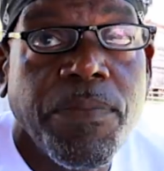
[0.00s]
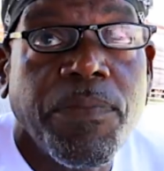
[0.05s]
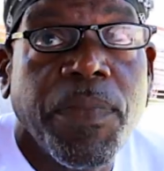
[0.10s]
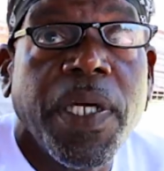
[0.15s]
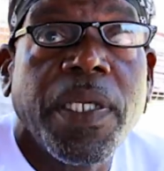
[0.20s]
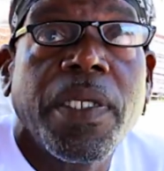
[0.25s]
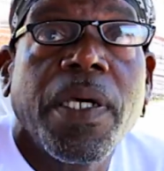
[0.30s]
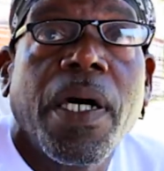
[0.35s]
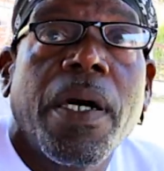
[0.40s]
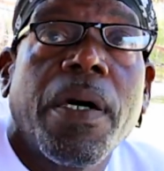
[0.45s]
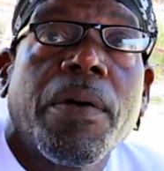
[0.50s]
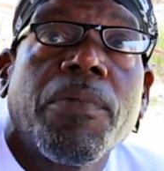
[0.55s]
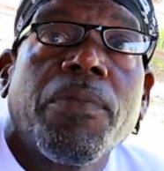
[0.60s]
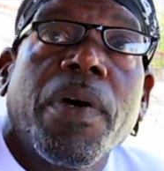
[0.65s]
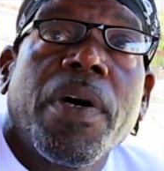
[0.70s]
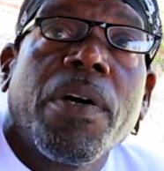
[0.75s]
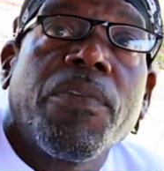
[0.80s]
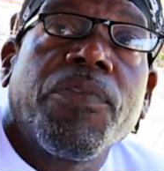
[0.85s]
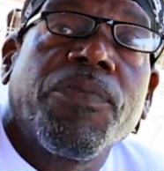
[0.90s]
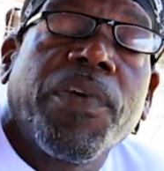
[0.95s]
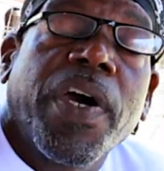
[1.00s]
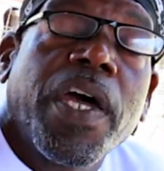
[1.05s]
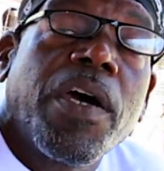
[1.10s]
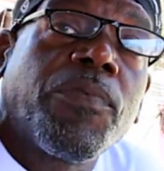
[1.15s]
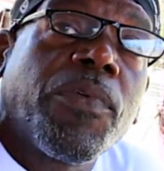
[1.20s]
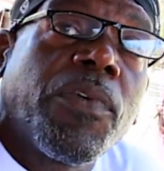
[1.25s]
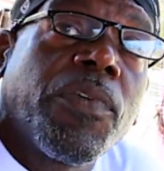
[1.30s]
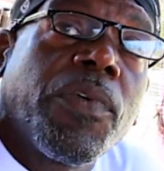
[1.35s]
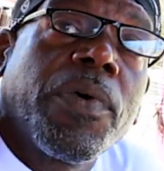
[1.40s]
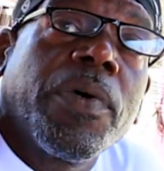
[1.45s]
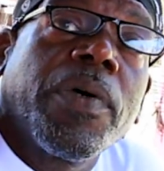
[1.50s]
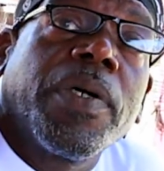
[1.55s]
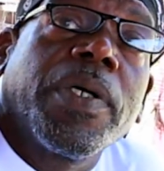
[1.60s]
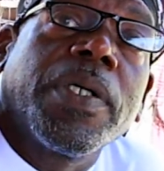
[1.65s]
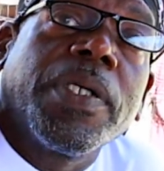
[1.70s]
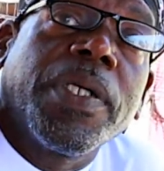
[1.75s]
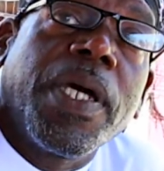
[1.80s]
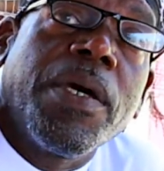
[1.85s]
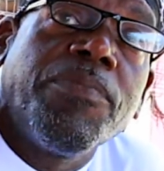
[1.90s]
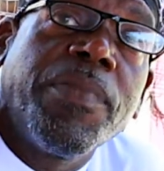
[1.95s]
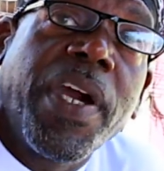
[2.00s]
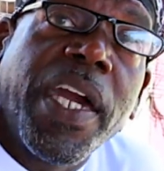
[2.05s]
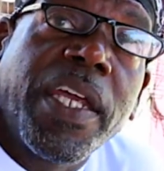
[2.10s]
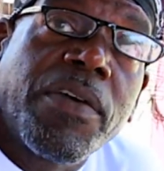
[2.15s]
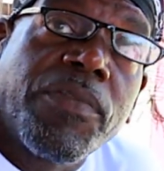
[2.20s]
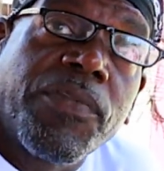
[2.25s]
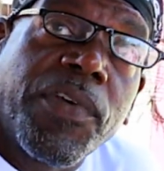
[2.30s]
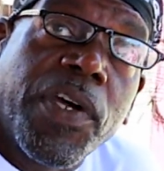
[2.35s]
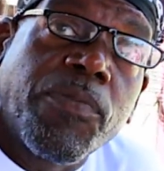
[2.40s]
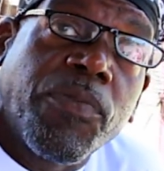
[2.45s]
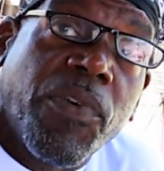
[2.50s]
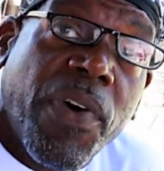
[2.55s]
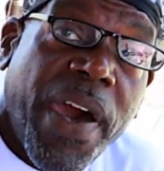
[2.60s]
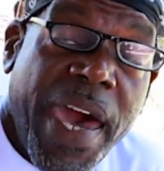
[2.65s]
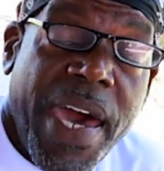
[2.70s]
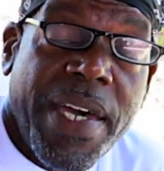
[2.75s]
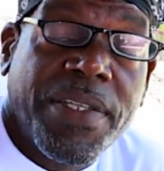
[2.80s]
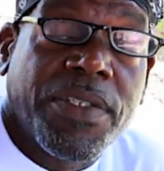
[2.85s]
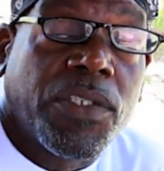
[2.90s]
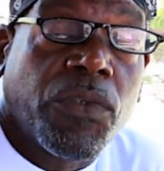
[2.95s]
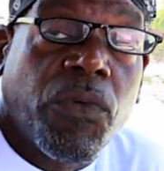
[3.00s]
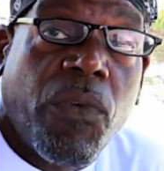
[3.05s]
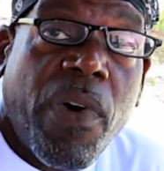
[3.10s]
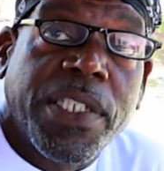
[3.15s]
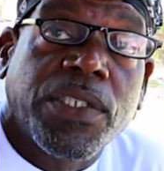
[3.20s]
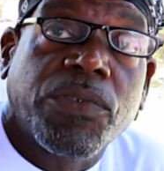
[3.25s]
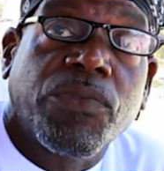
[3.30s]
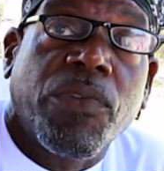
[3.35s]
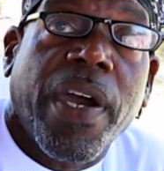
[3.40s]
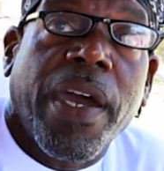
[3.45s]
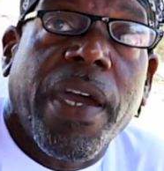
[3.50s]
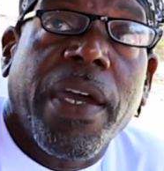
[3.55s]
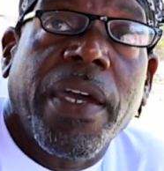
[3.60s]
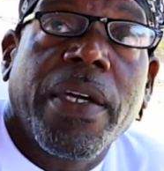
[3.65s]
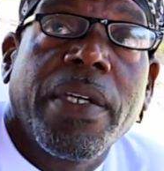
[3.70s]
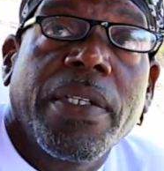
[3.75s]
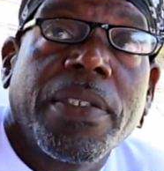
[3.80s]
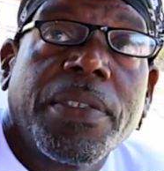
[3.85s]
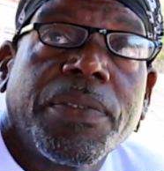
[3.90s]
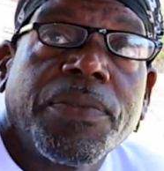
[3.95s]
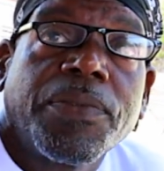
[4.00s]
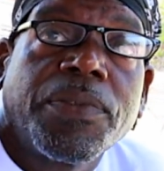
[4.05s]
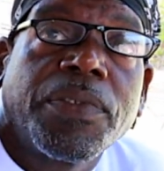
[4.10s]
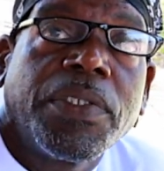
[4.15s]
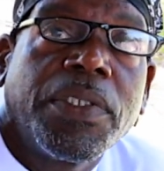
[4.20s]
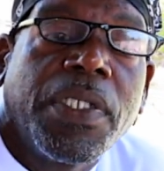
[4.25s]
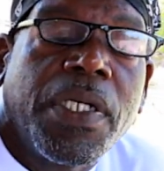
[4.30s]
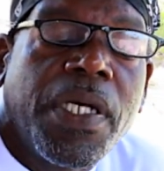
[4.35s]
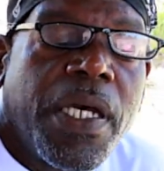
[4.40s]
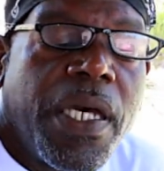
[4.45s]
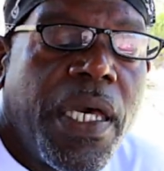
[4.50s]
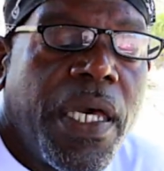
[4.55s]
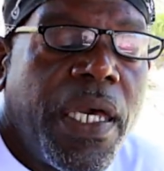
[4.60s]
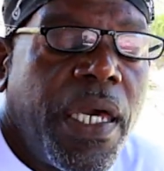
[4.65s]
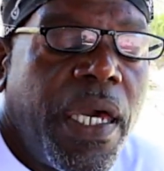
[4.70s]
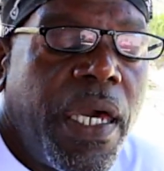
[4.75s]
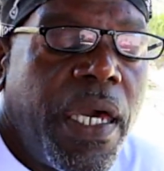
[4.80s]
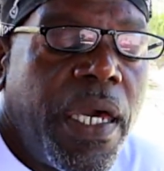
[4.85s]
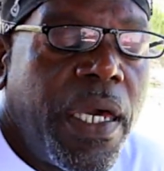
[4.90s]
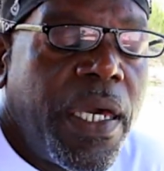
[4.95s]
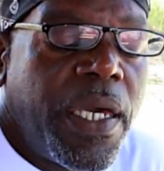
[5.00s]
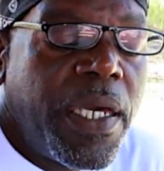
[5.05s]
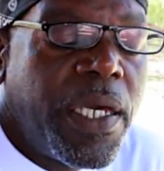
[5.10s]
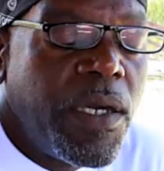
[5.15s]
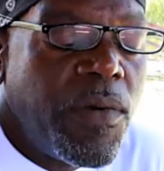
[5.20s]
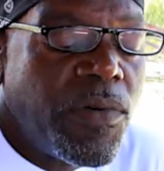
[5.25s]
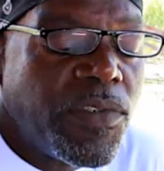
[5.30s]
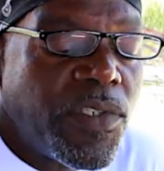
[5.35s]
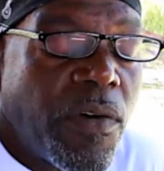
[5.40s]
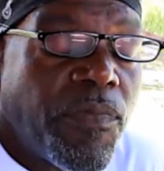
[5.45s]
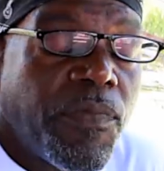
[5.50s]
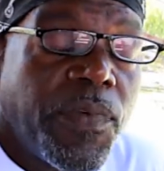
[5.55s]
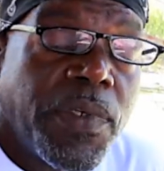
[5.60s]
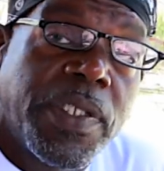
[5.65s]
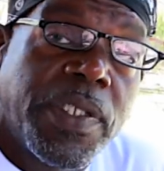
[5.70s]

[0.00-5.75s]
had been uh, available. They made available after the Watts riot, and he was up